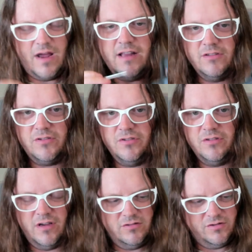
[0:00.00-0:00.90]
unscrew
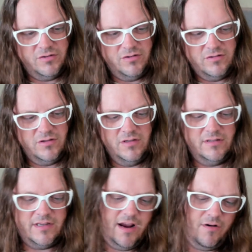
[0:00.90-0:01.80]
those screws,
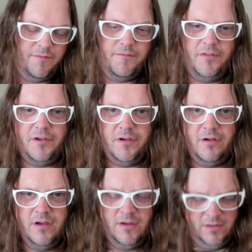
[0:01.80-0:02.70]
take off the
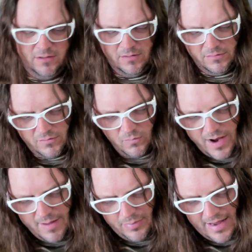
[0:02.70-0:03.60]

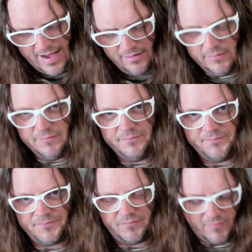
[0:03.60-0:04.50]
wear plate.
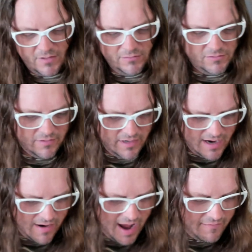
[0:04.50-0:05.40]
I'll do it
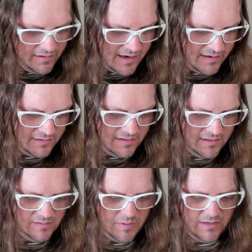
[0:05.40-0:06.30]
now. I haven't done it to
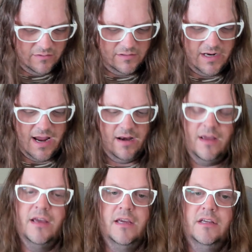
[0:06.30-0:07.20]
these pedals yet.
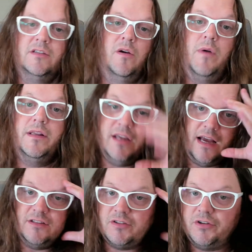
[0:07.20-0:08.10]
So once you
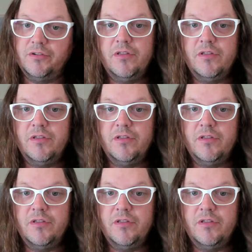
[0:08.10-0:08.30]
unscrew